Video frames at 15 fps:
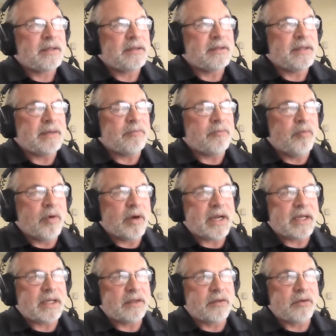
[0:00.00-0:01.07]
That what
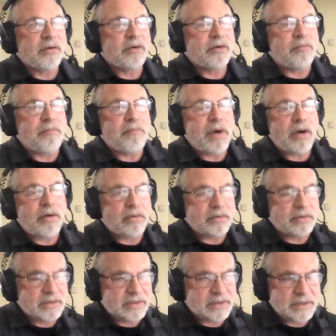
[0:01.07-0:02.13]
I learned
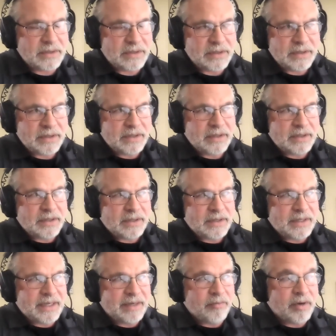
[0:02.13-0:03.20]
most
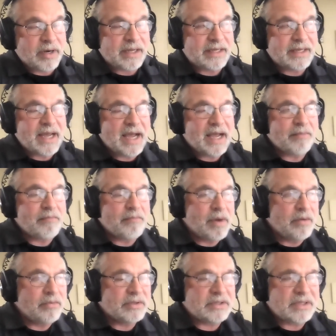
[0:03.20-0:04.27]
and what I got
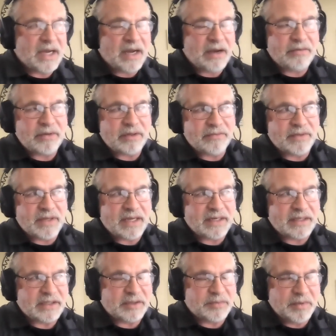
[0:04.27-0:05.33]
most out of that
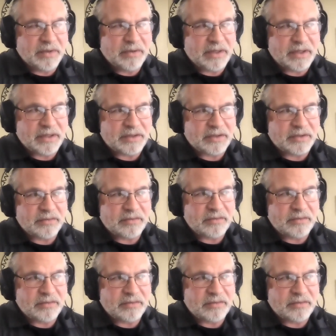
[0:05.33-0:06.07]
experience